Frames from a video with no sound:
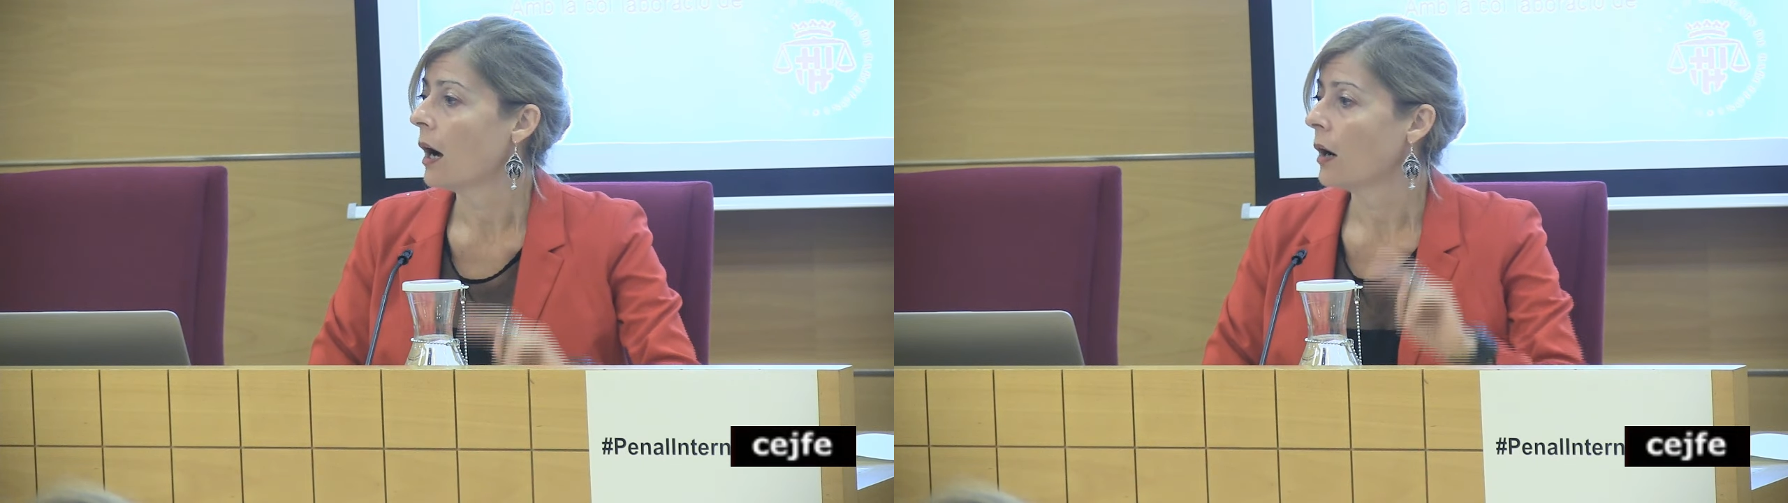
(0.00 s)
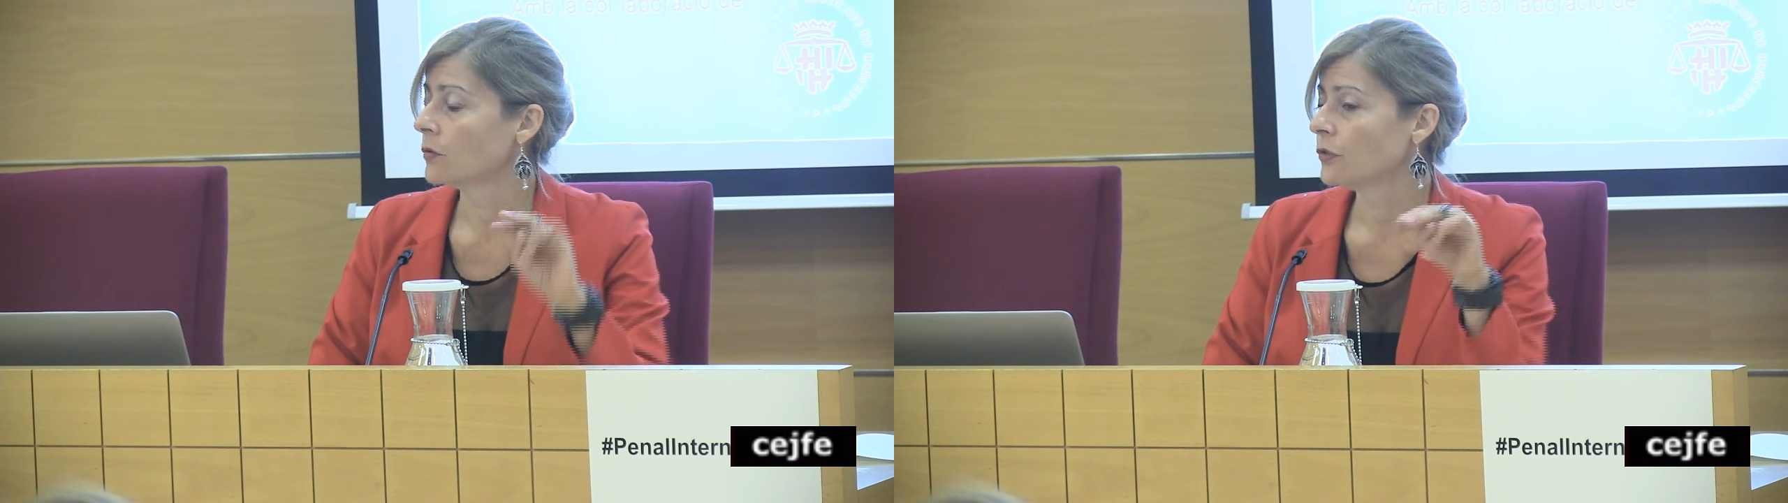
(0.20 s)

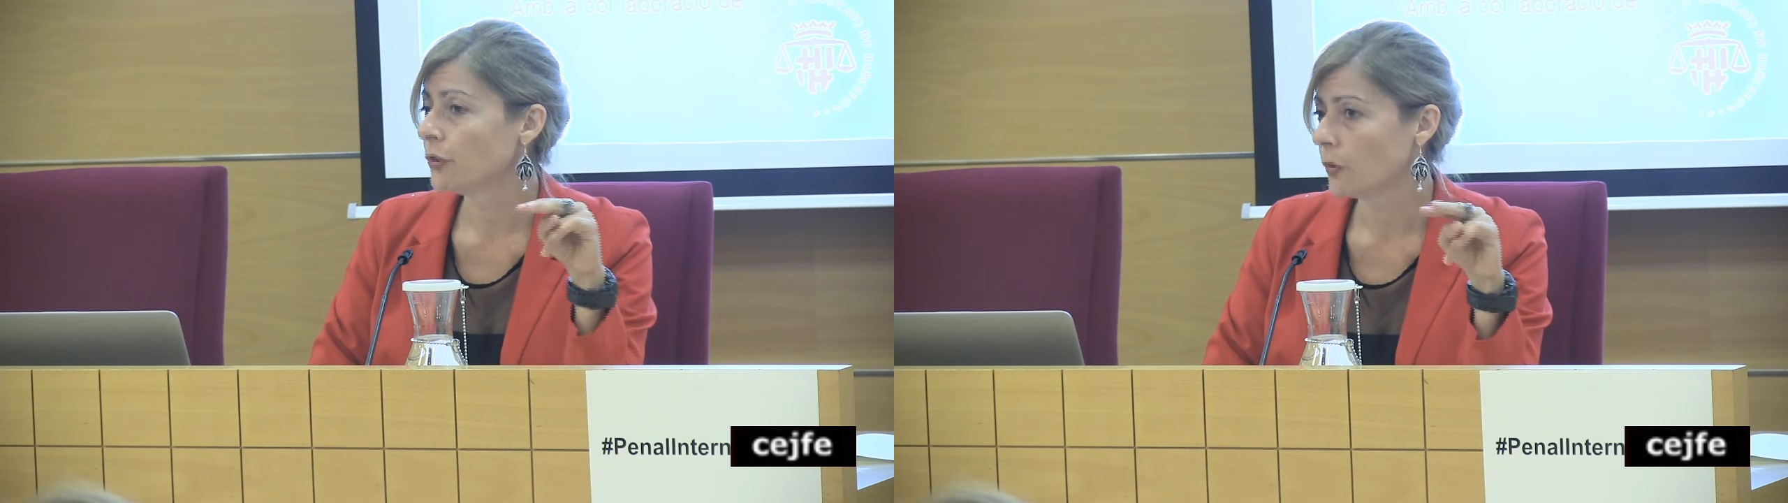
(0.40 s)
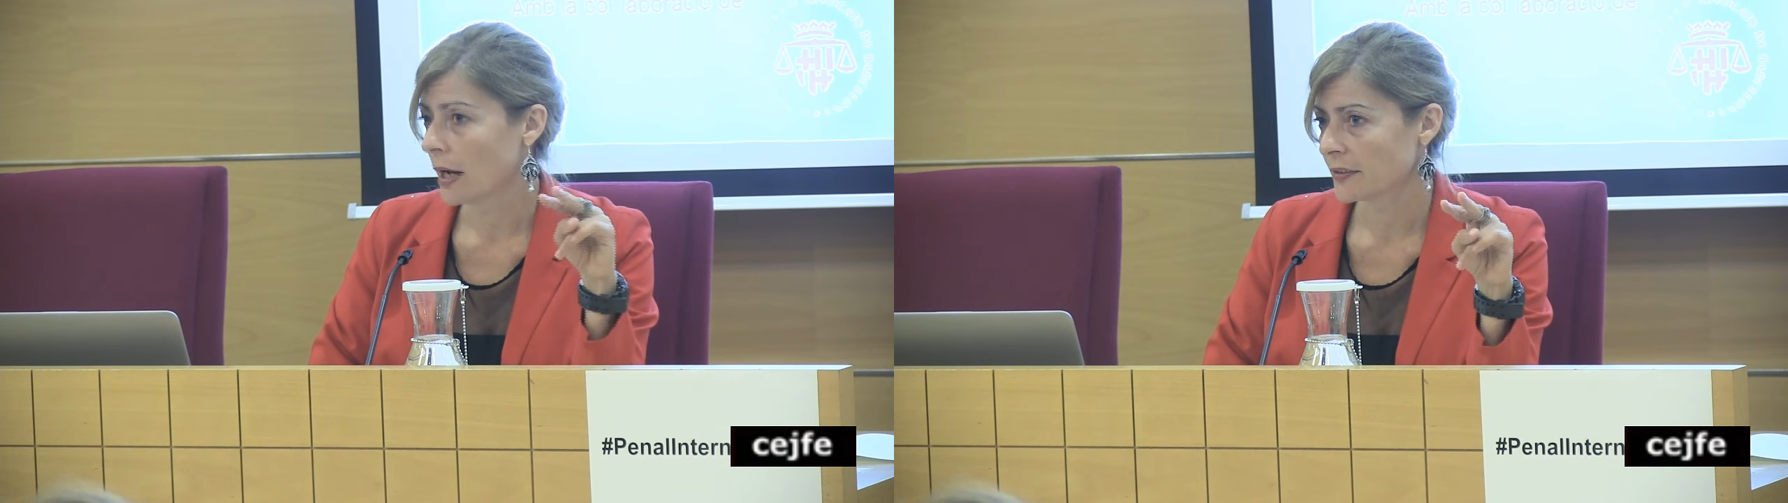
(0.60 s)
on
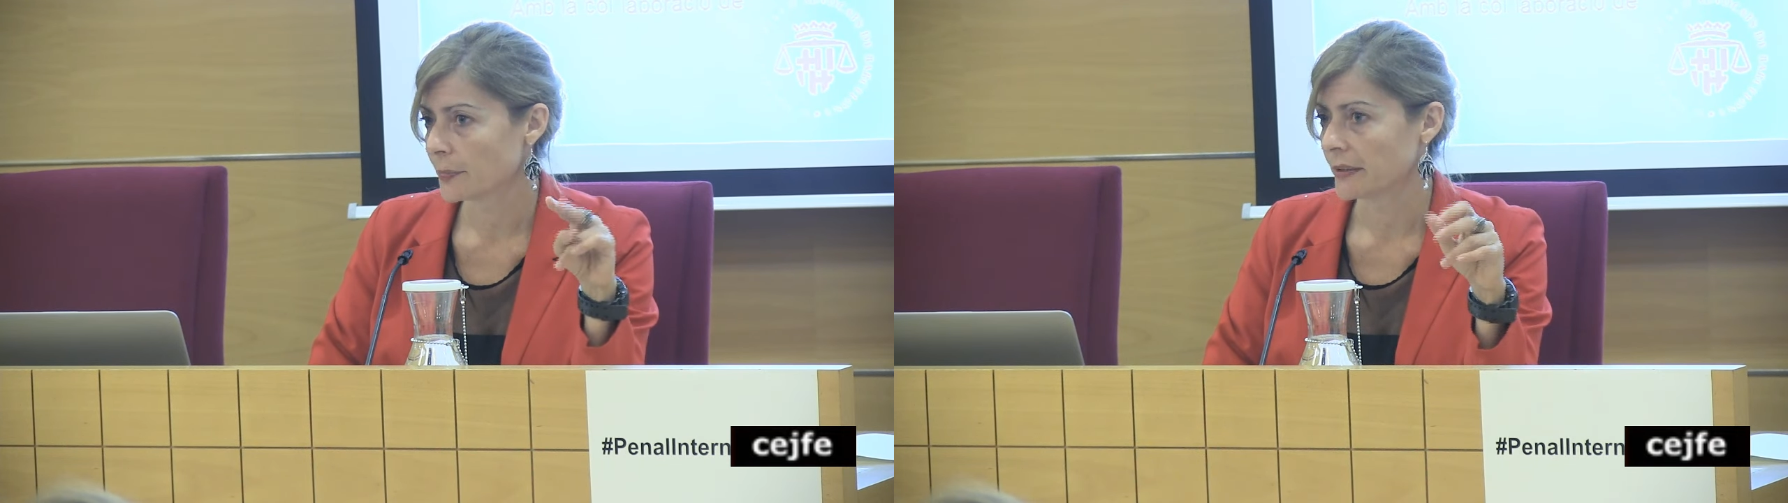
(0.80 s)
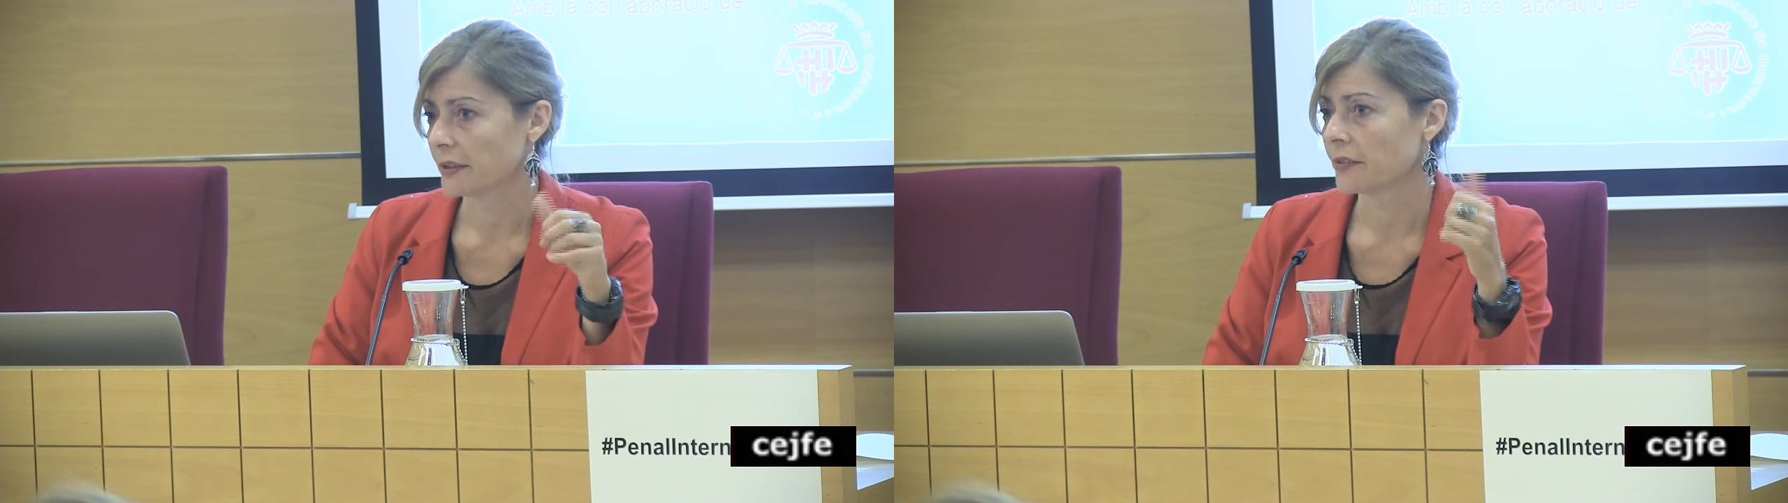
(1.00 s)
two aspects.